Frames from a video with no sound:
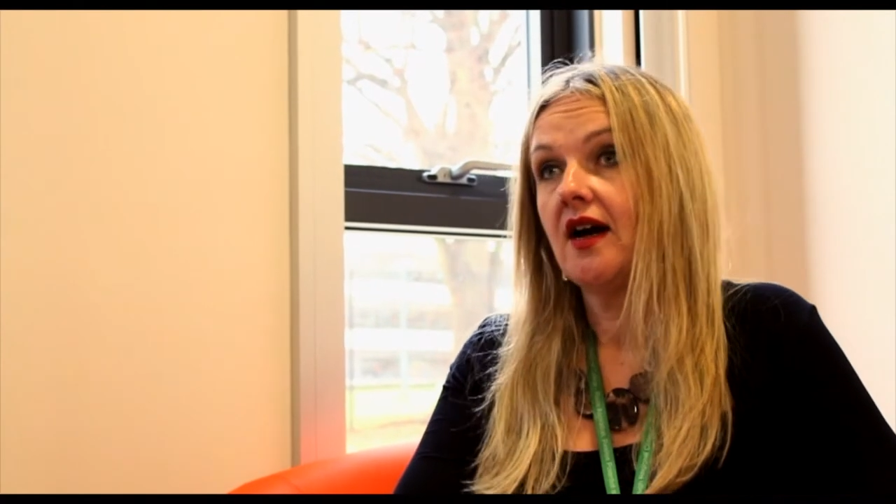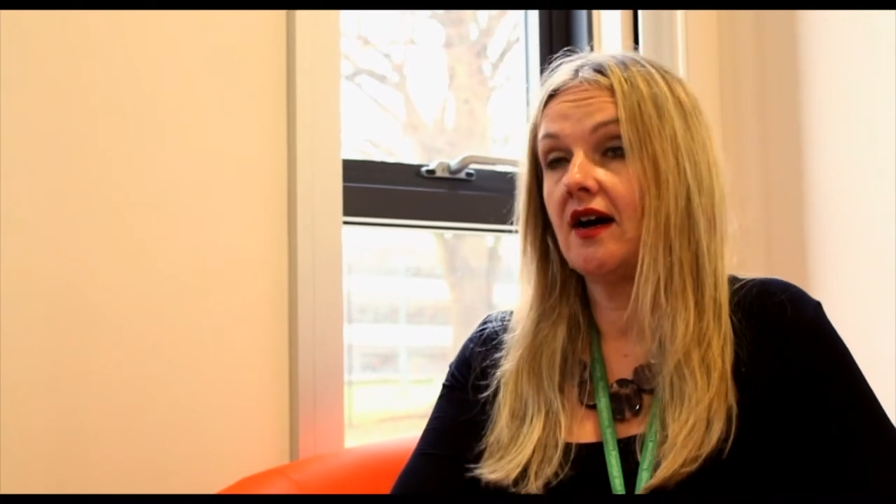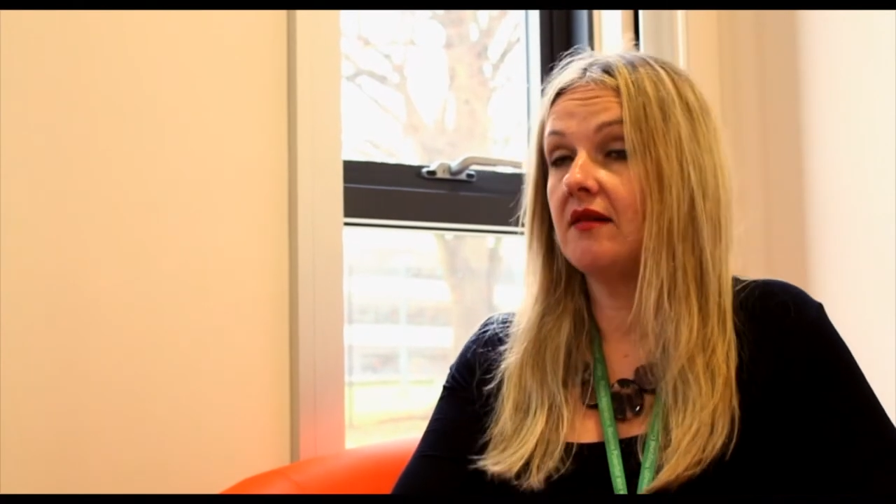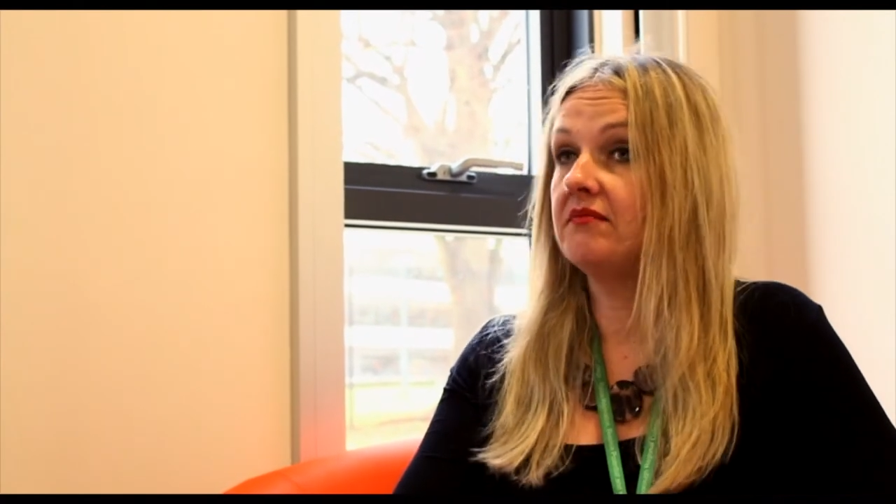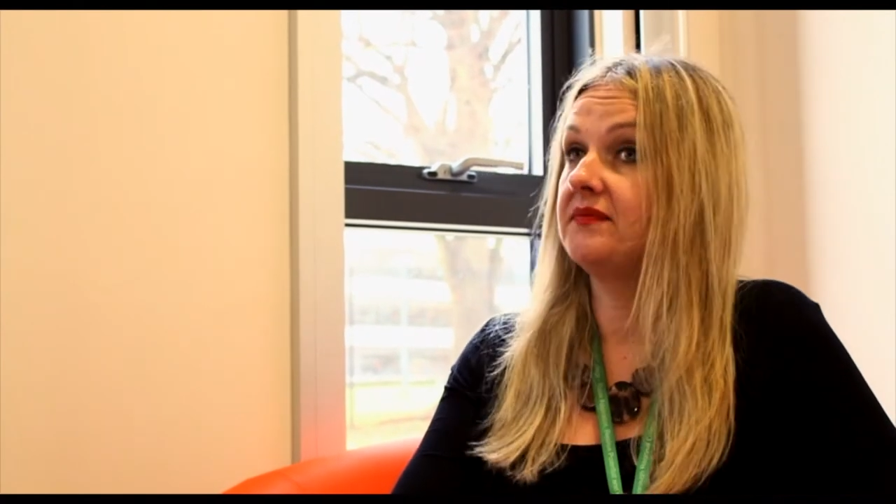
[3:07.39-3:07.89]

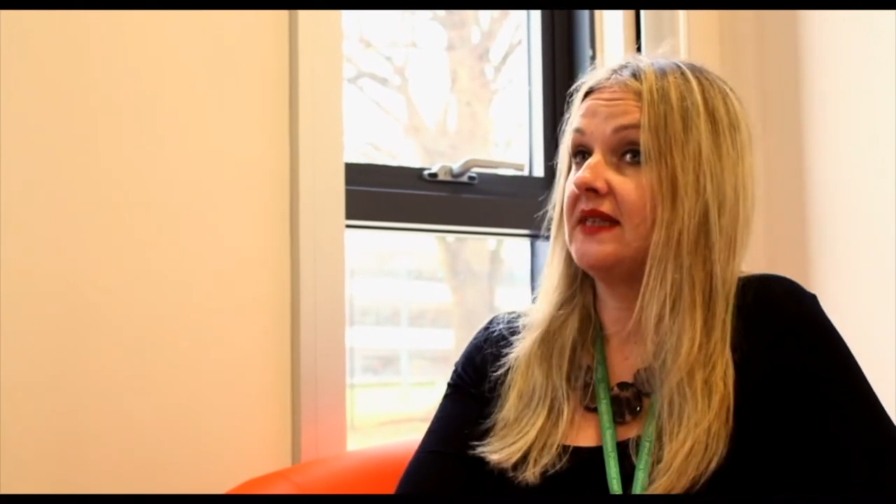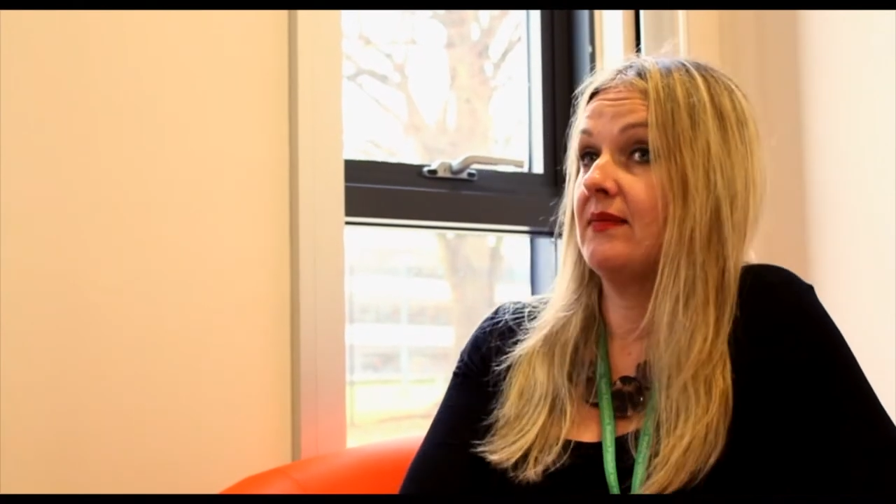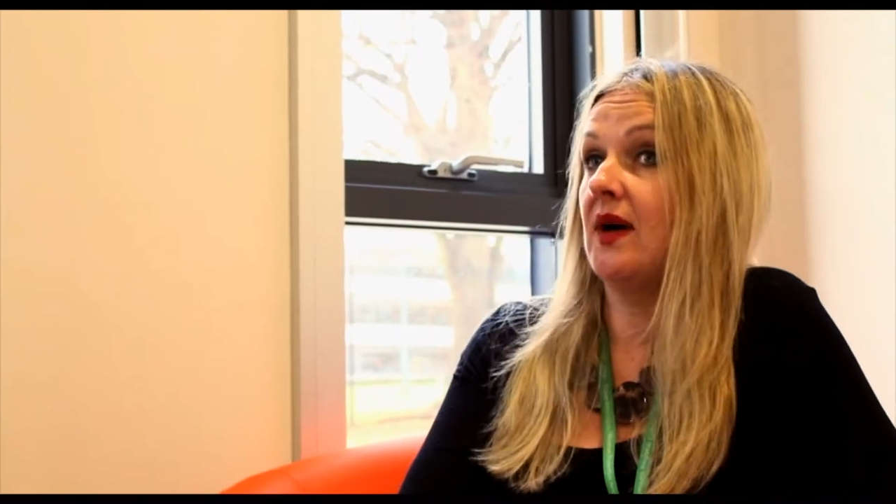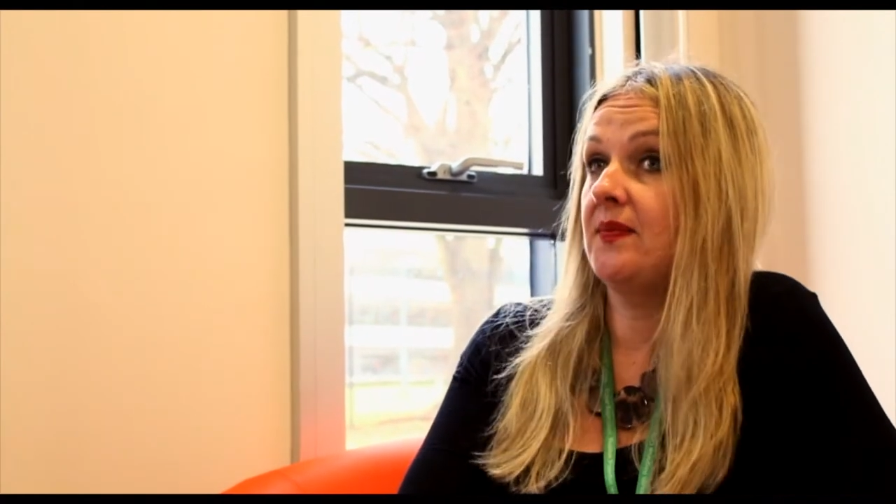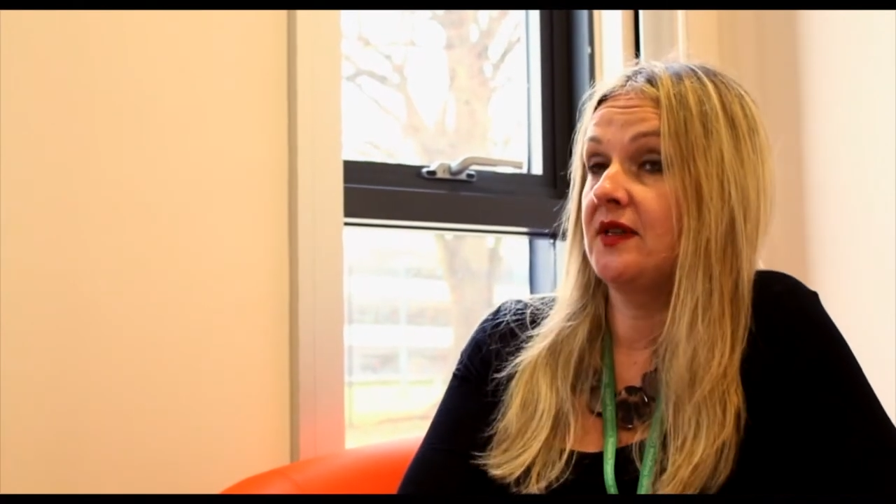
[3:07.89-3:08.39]
um, that
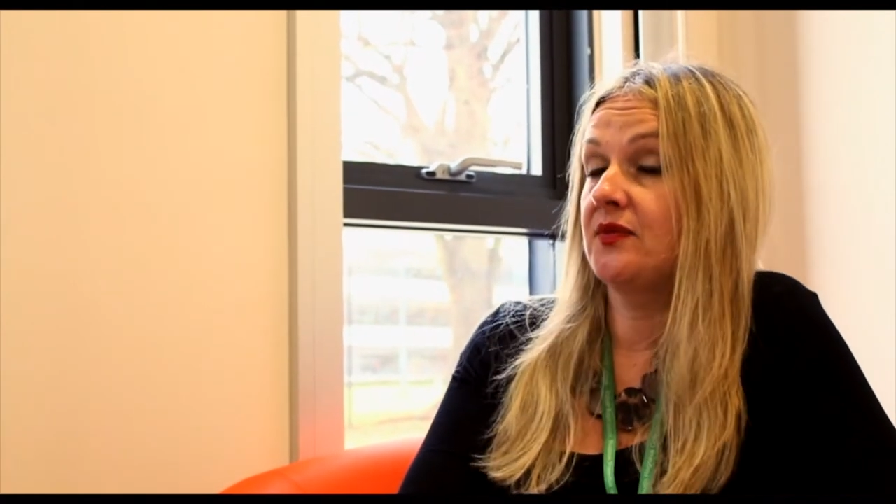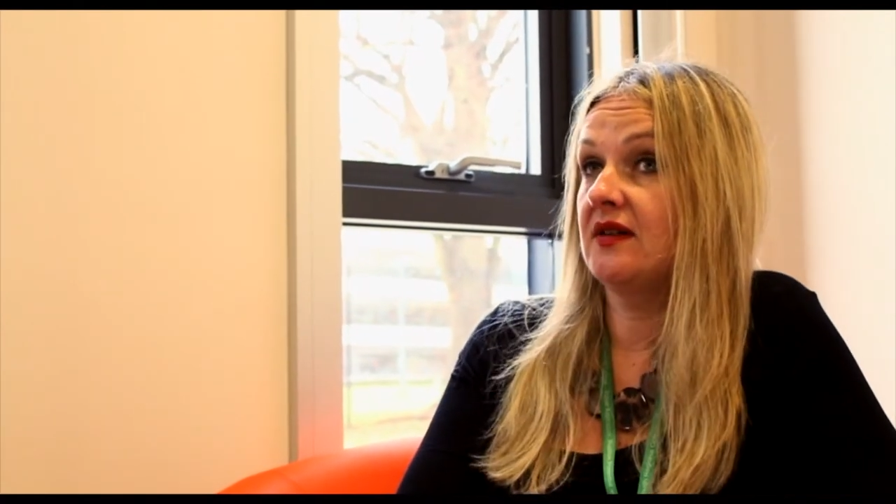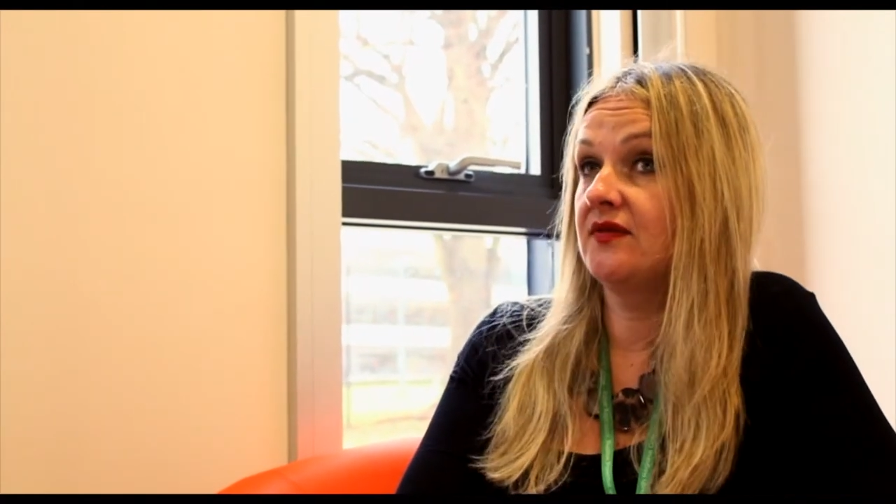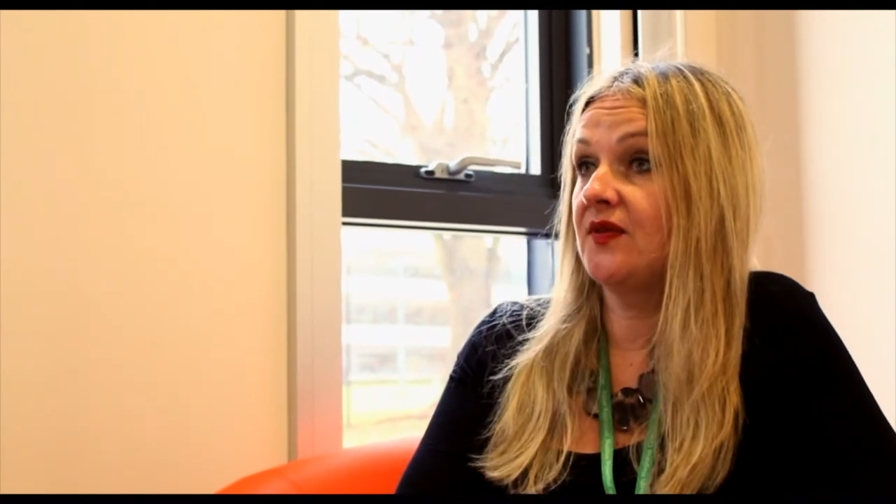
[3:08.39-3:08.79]
might be as well